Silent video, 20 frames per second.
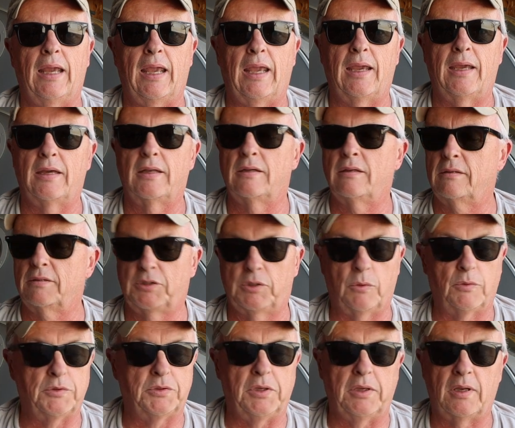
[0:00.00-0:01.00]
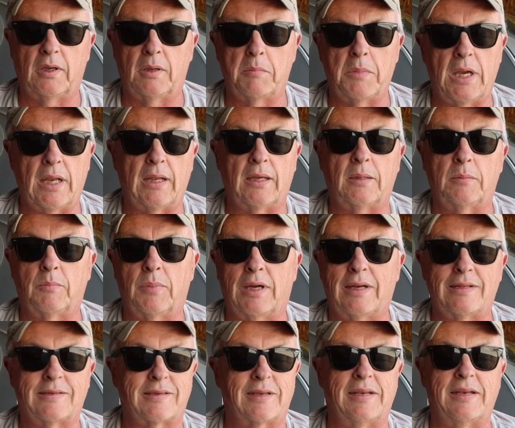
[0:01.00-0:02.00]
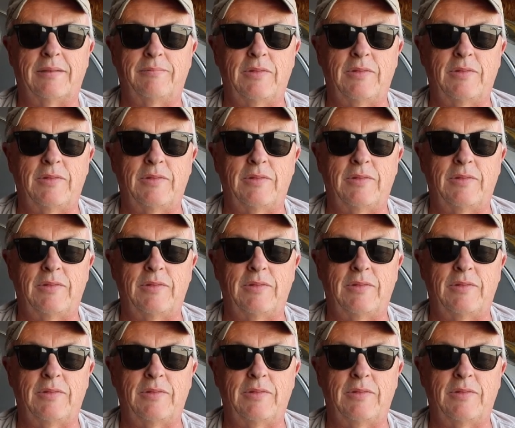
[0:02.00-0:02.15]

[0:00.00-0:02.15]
And I'll show it to you in a minute, but it's